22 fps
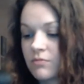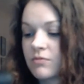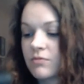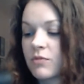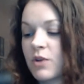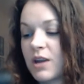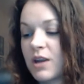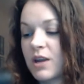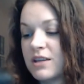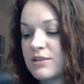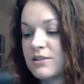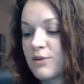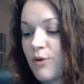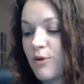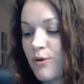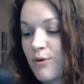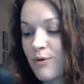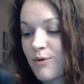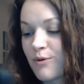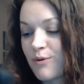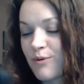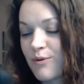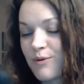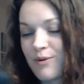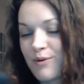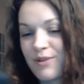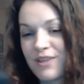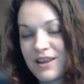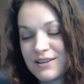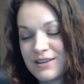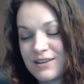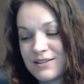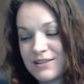Okay, so
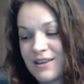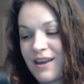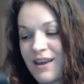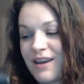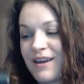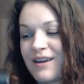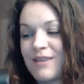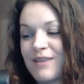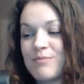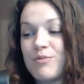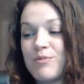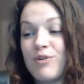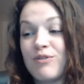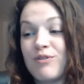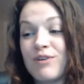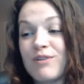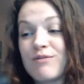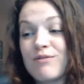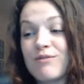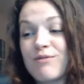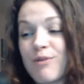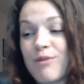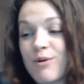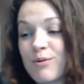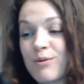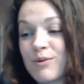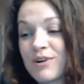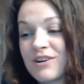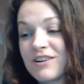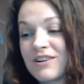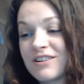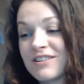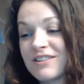they say moving
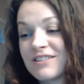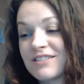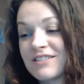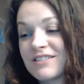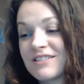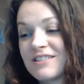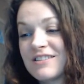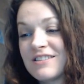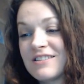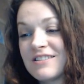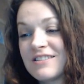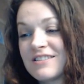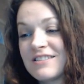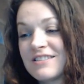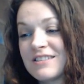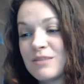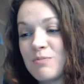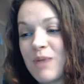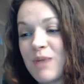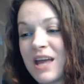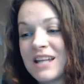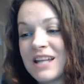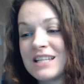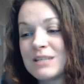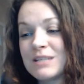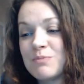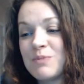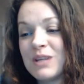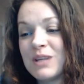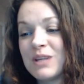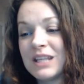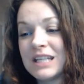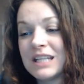forward,
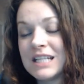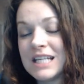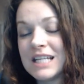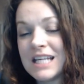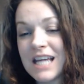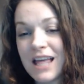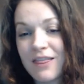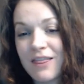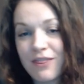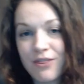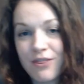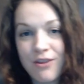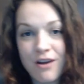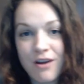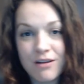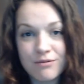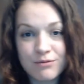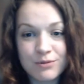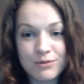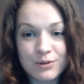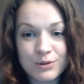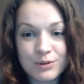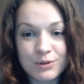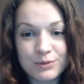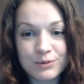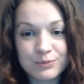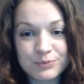dependability and thoughtful.